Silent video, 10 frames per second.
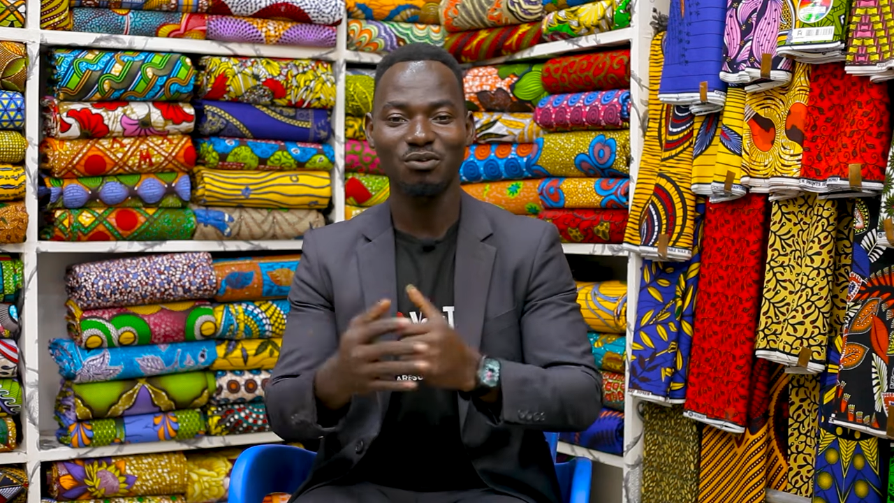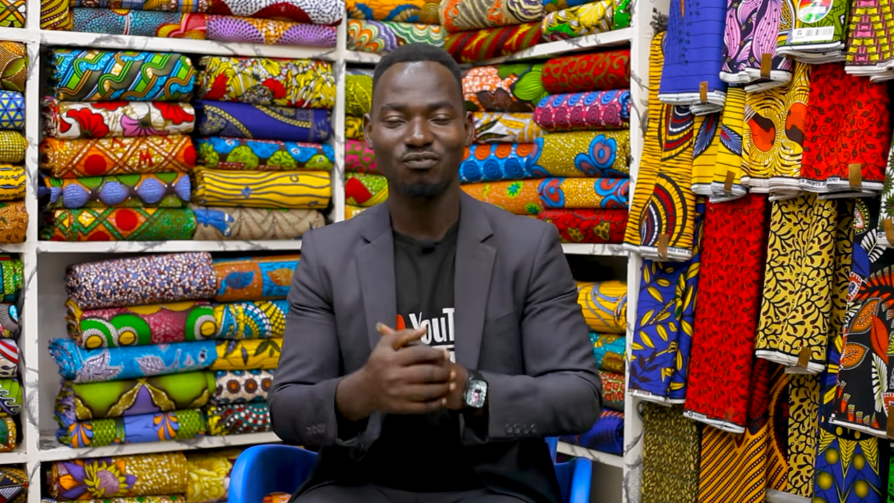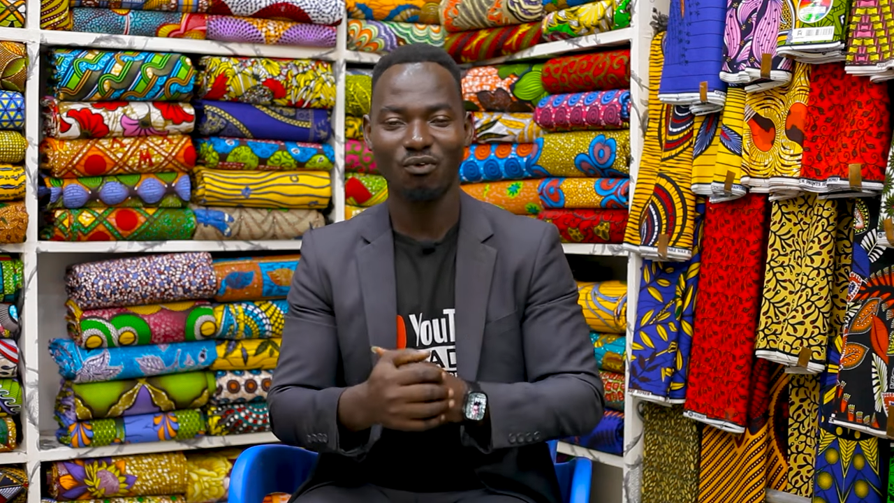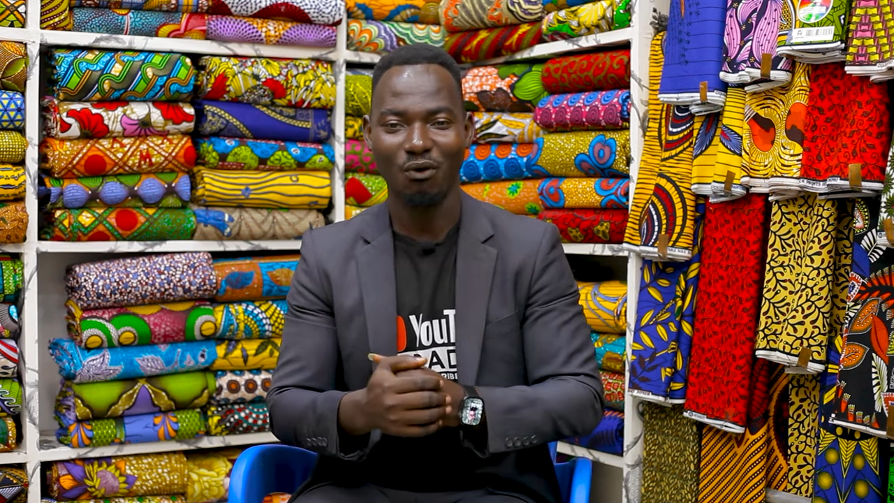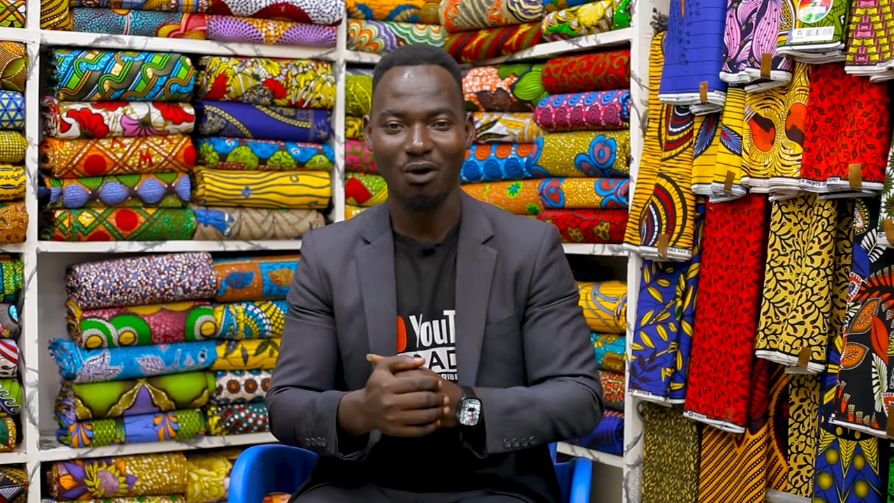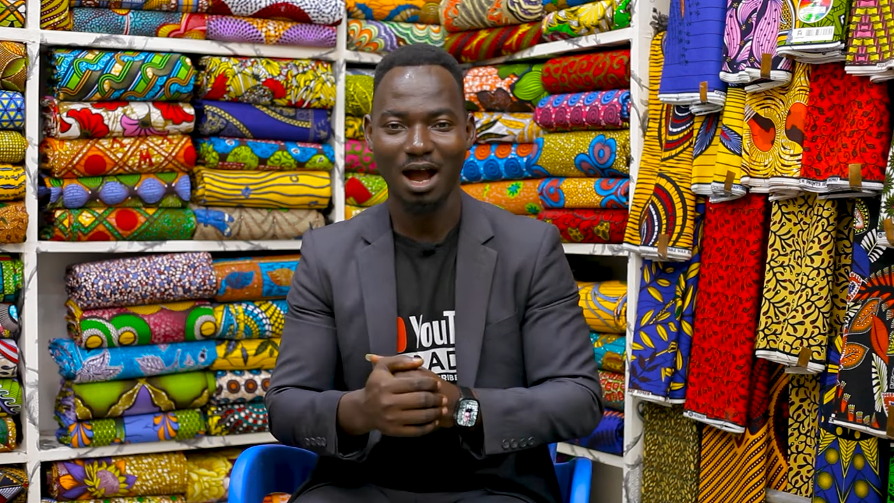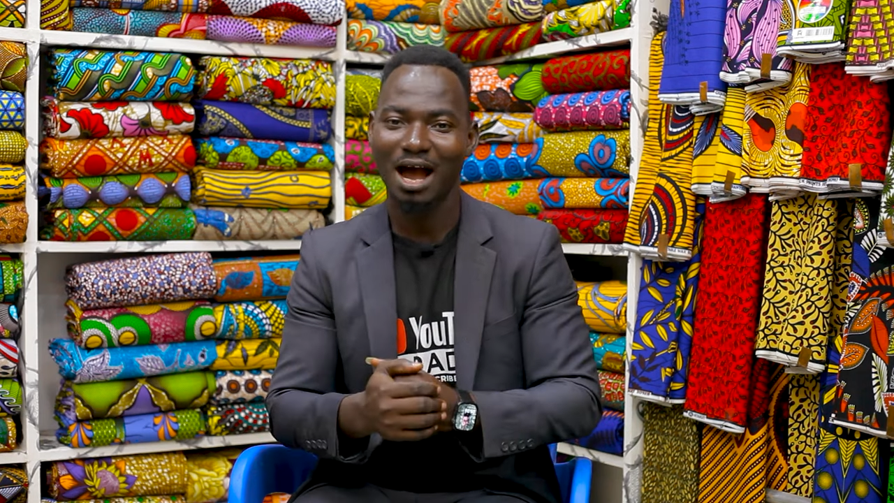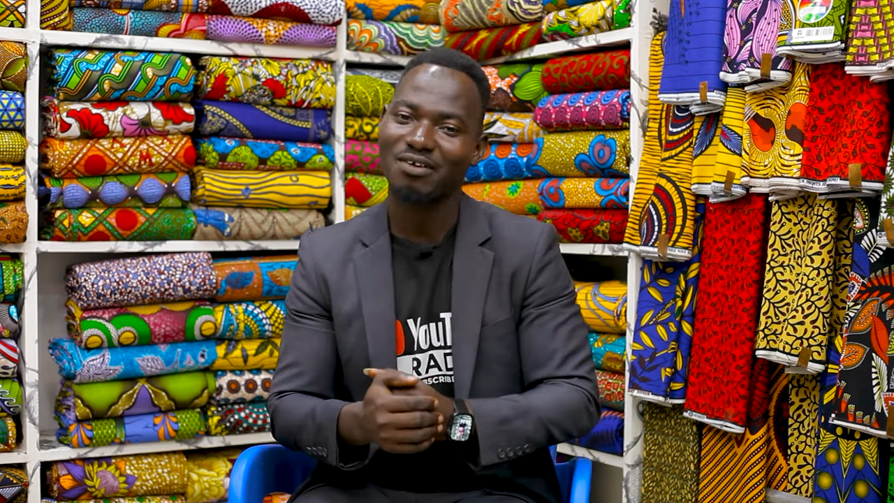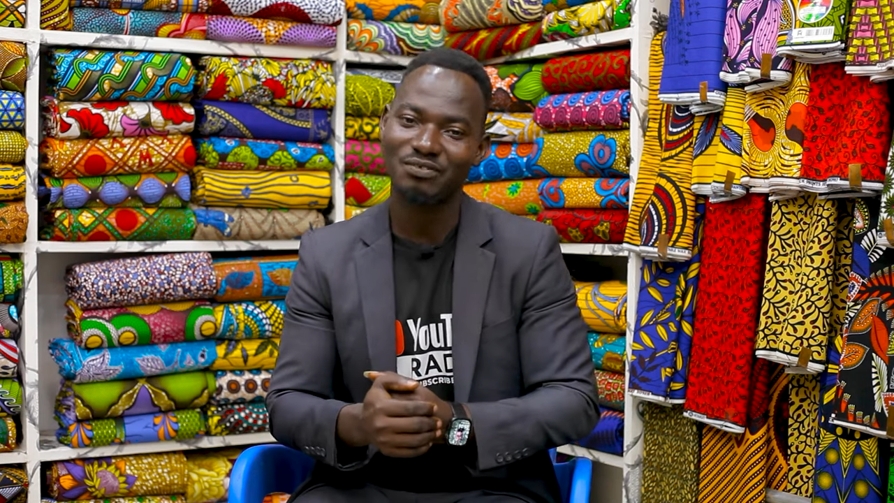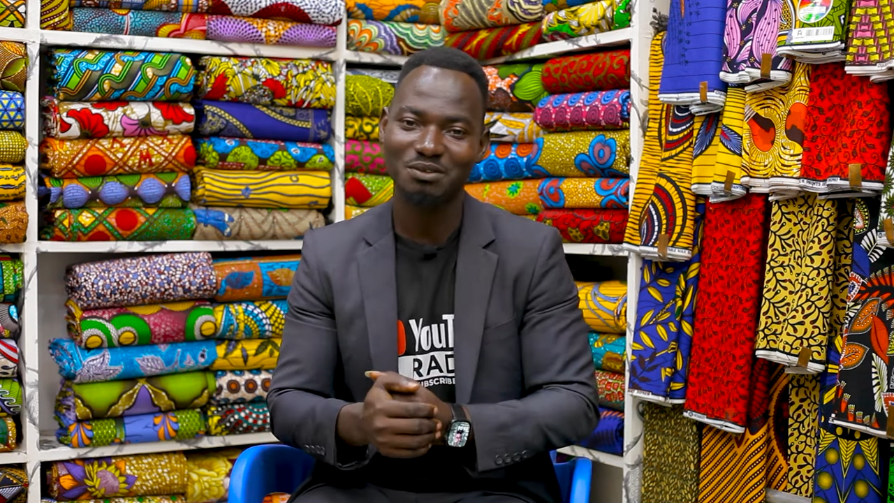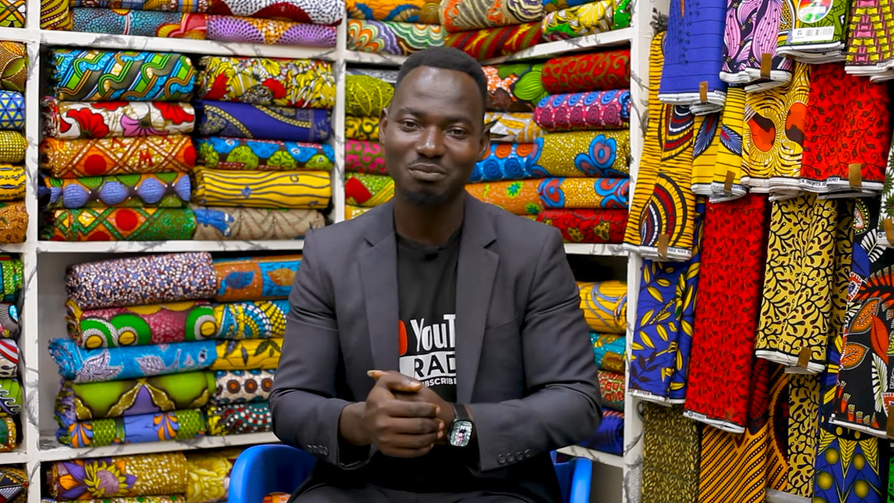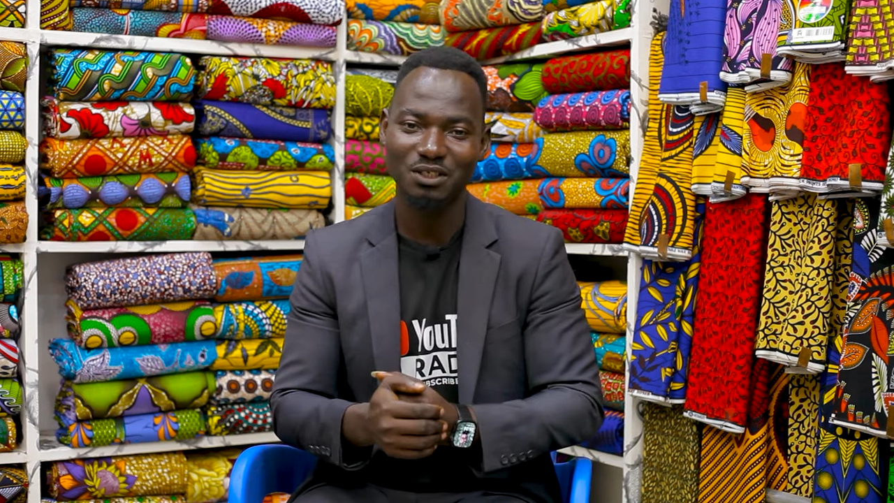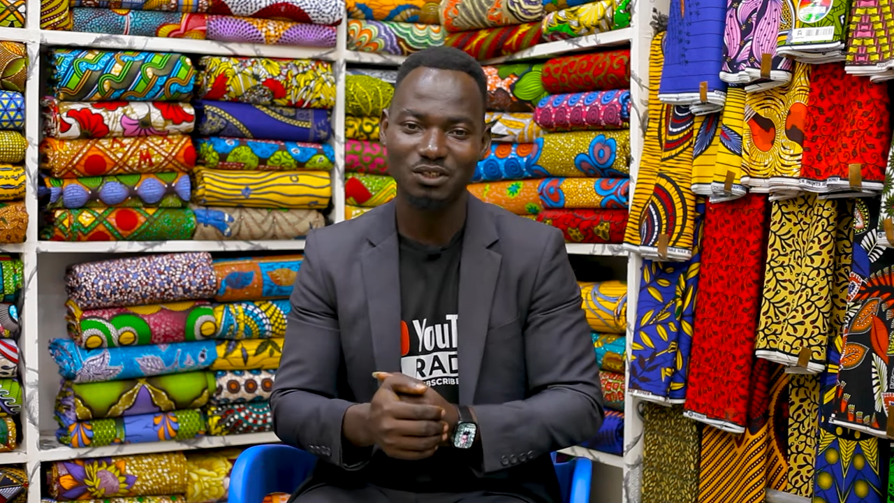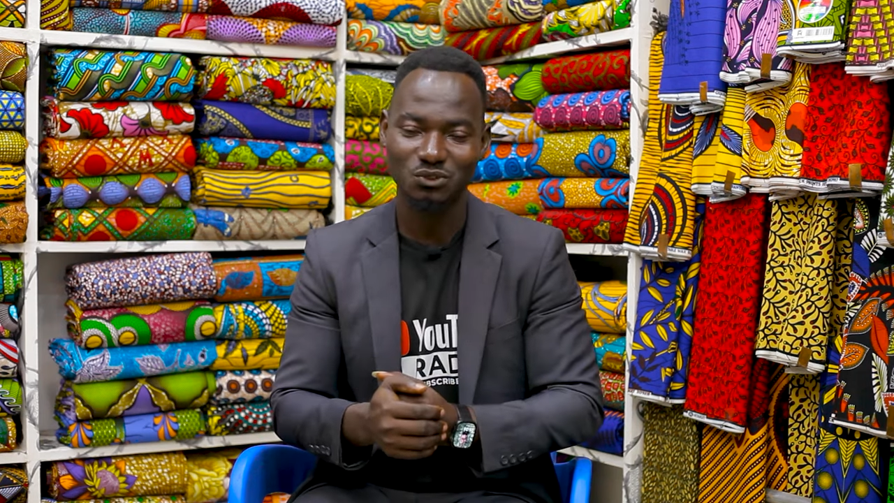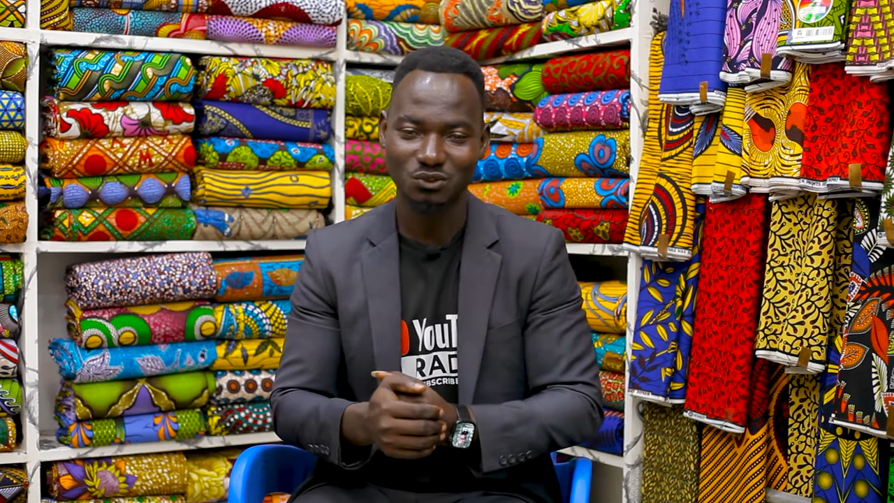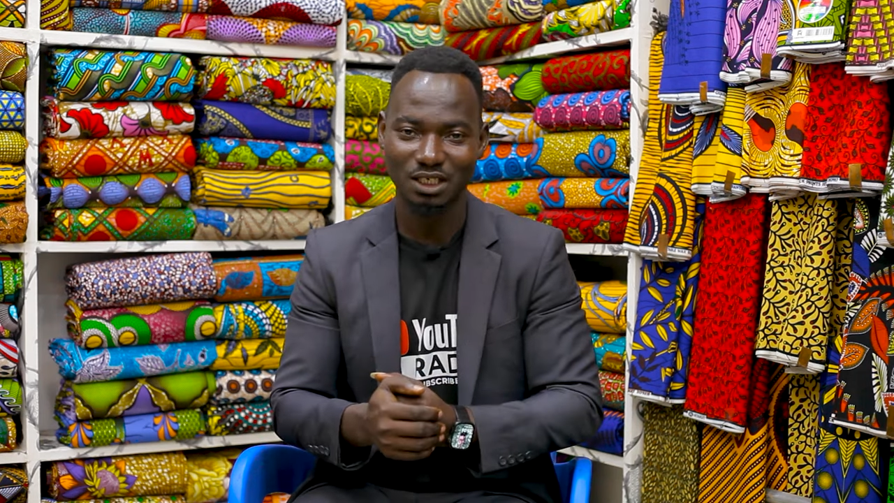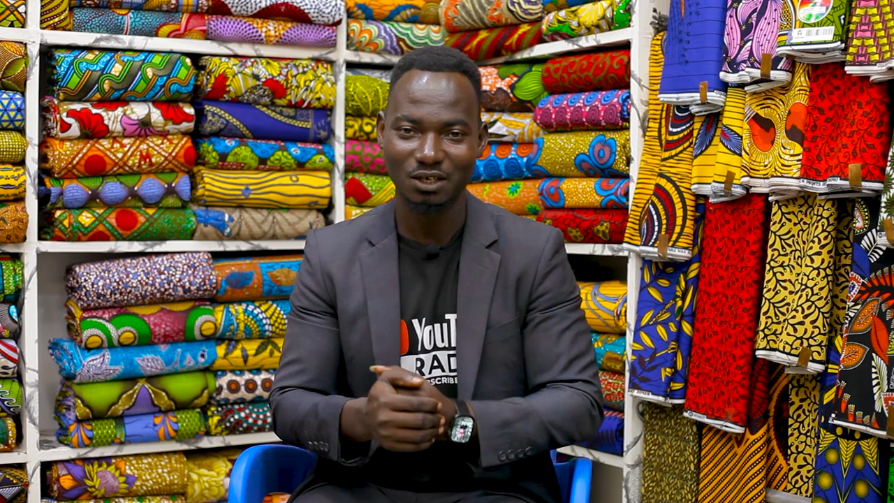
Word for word: for having me today